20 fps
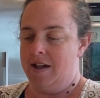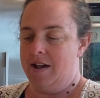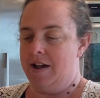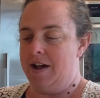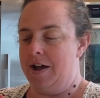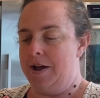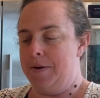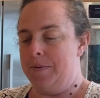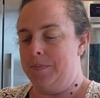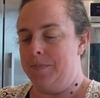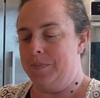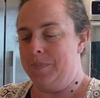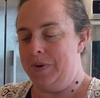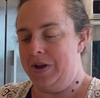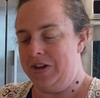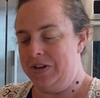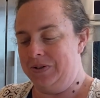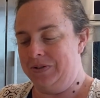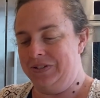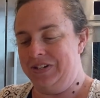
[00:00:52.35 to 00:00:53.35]

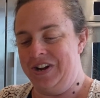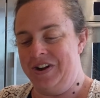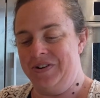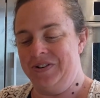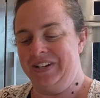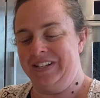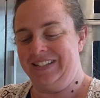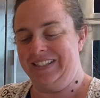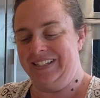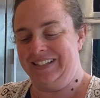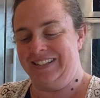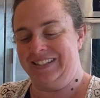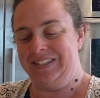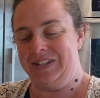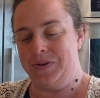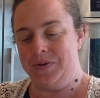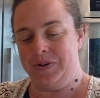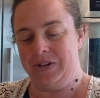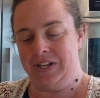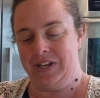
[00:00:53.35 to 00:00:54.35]
But you'll notice it's
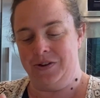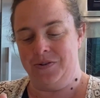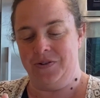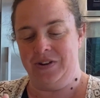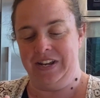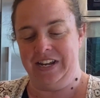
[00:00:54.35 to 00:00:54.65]
so cute.